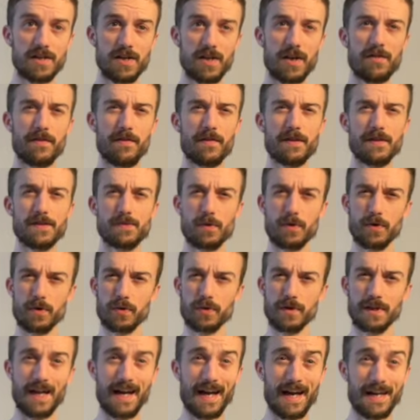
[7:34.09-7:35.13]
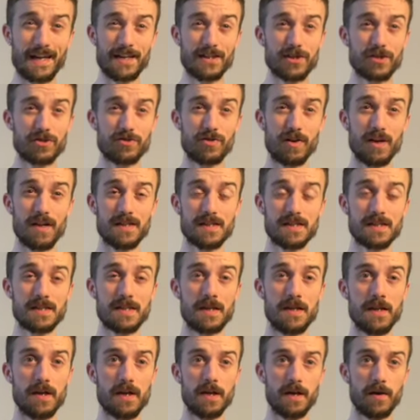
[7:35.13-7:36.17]
I know that there's one called the Alice dress,
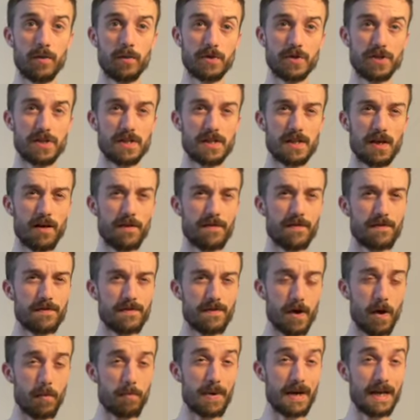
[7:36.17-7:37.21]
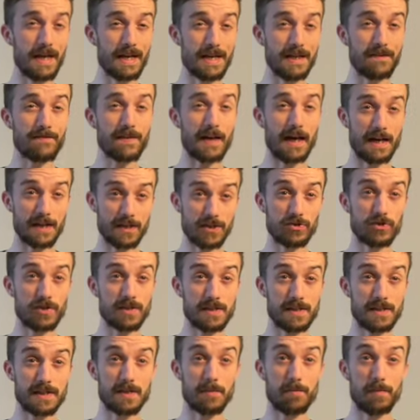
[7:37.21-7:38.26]
which is, I believe the Alice
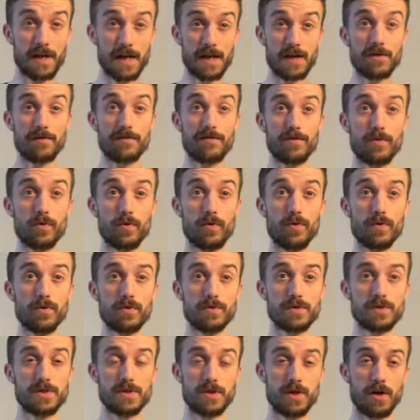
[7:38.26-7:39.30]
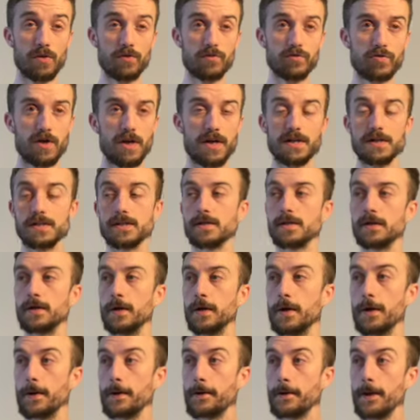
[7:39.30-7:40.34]
dress is the pinafore style dress.
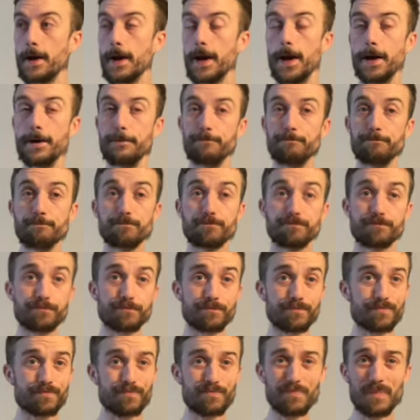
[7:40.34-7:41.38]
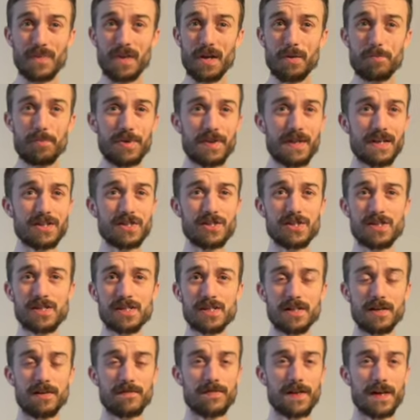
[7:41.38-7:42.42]
But
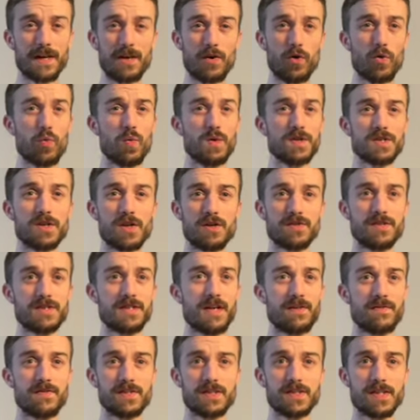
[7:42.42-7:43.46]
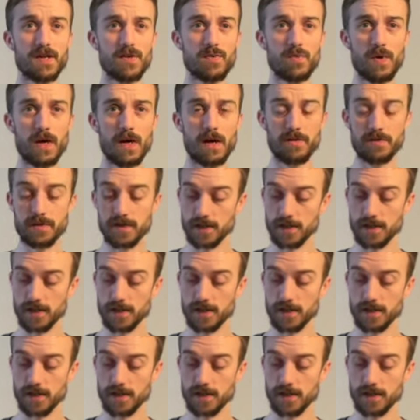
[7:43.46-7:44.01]
they always go together so well.